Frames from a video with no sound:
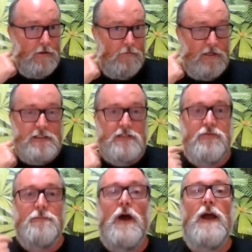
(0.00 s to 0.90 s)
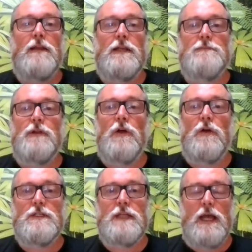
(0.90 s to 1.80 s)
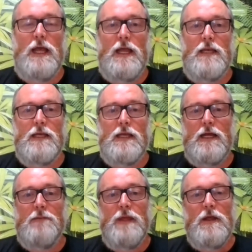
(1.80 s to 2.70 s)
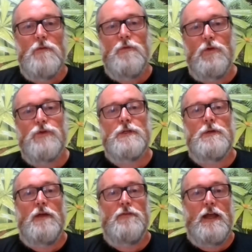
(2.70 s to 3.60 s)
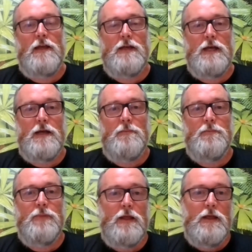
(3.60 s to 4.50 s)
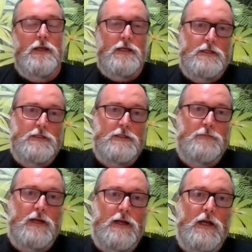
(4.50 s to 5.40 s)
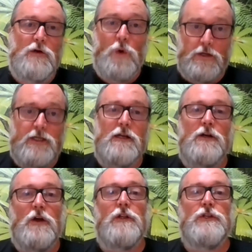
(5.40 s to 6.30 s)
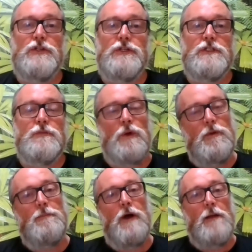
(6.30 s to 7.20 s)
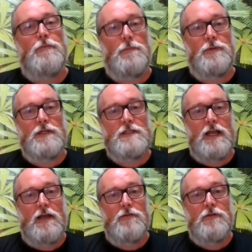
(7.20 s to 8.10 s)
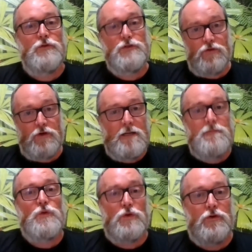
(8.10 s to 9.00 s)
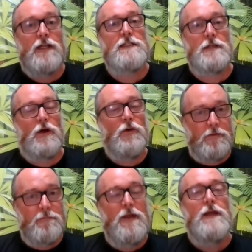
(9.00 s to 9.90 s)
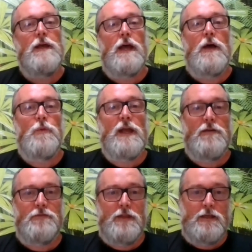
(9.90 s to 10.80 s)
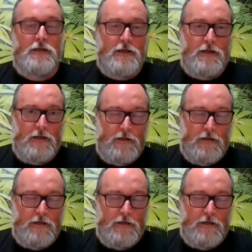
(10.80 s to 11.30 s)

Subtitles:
reasons for buying these blocks. And we also have had some aquatic ecologists. When we buy properties that have little streams or creeks on them, we have the